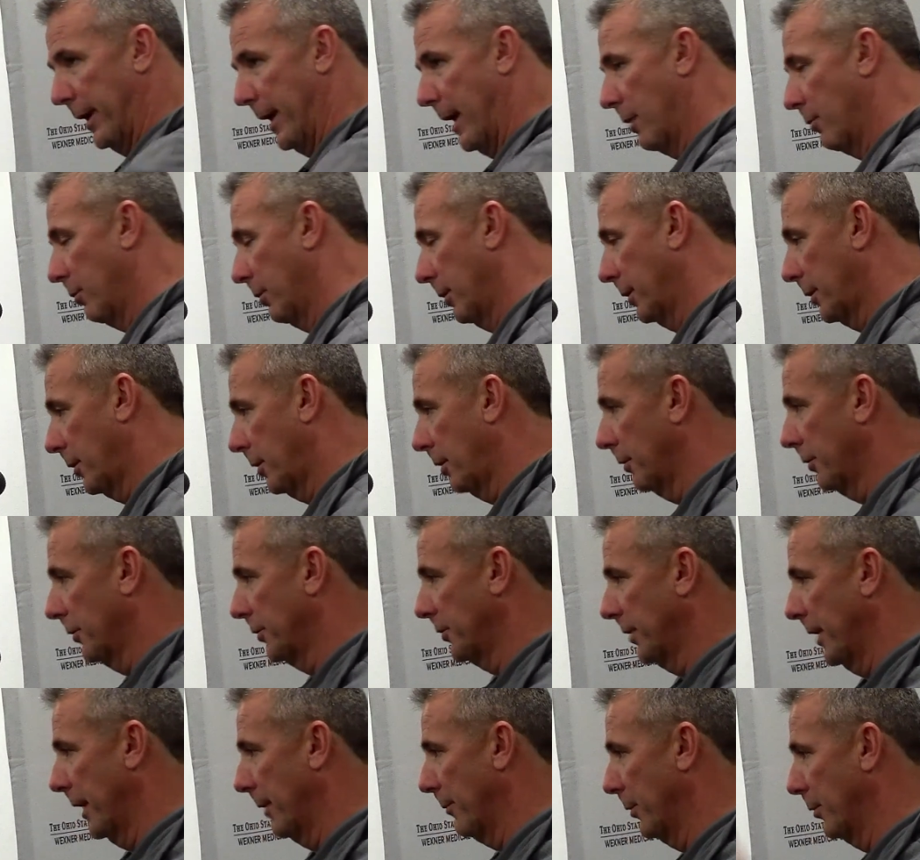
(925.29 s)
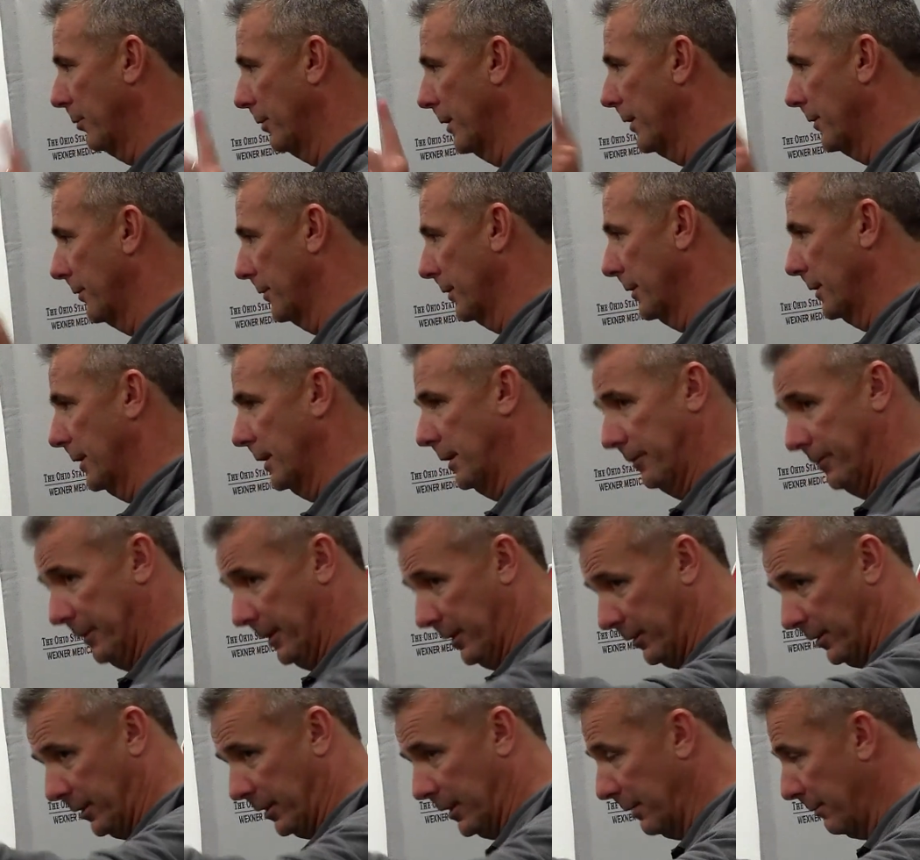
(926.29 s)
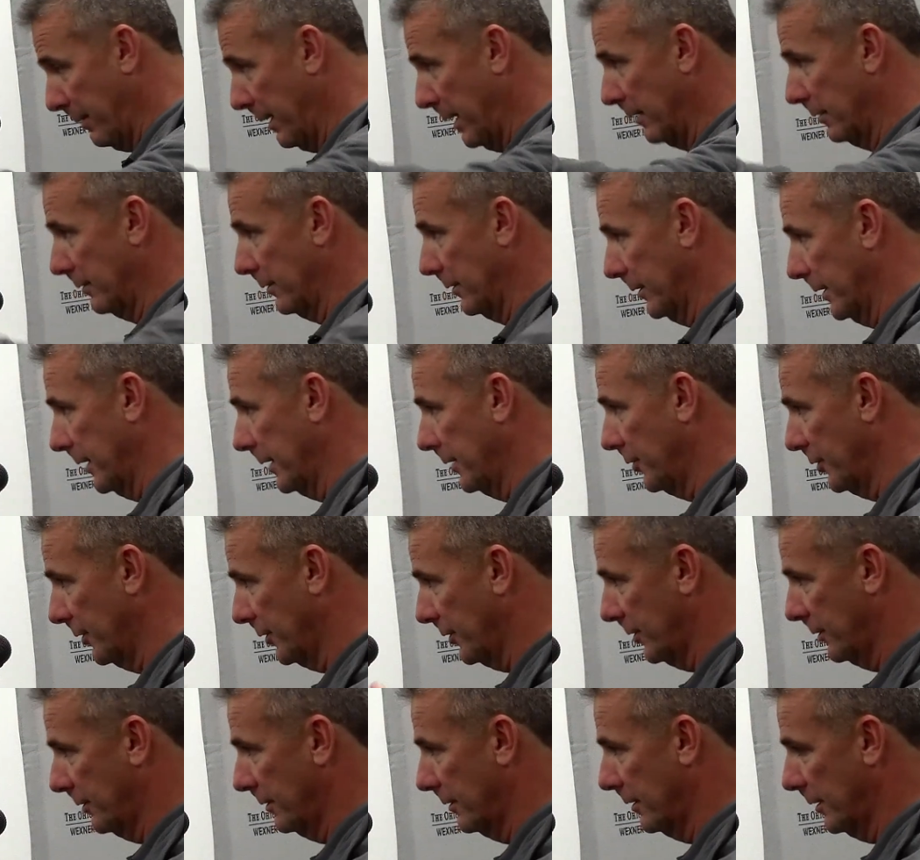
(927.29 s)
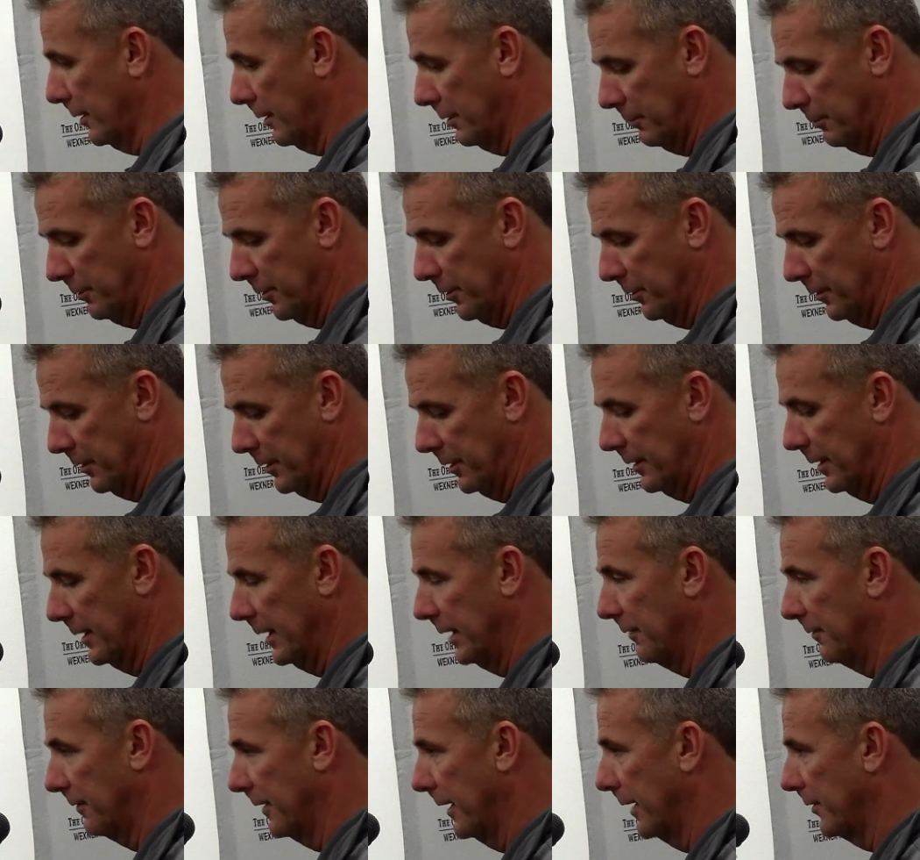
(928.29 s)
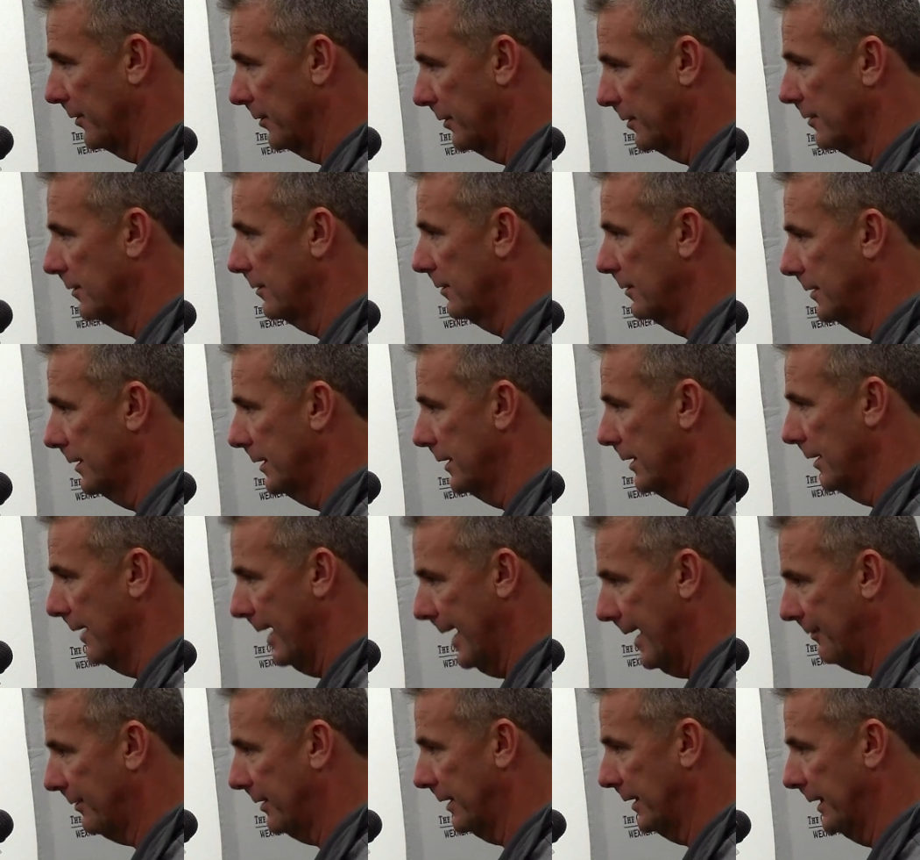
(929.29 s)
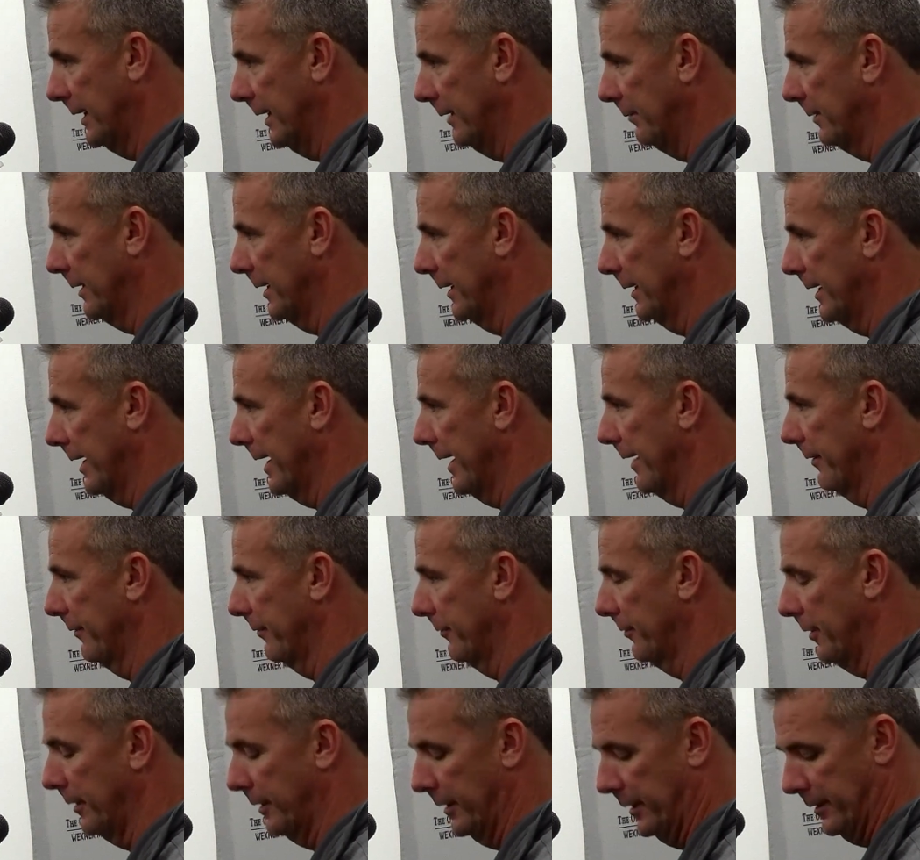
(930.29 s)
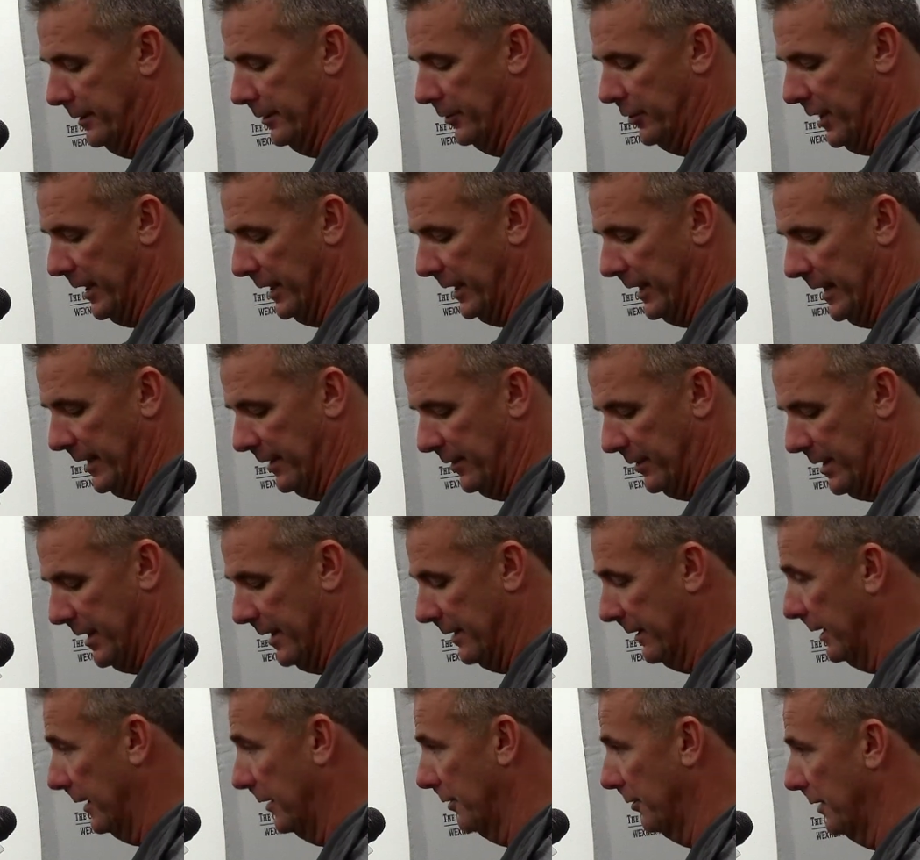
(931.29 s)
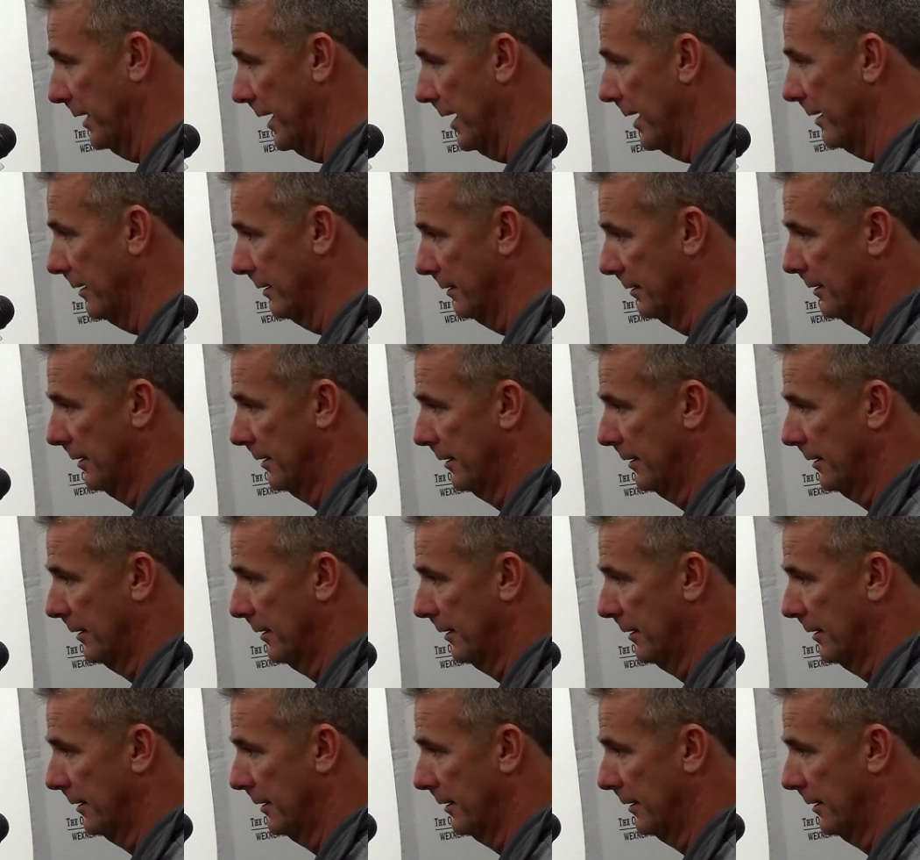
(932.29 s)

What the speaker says: out where Curtis Samuel was. The defense would come out and say, just, you know, your defense, you have to keep that guy in front of you. J.K.'s not there yet,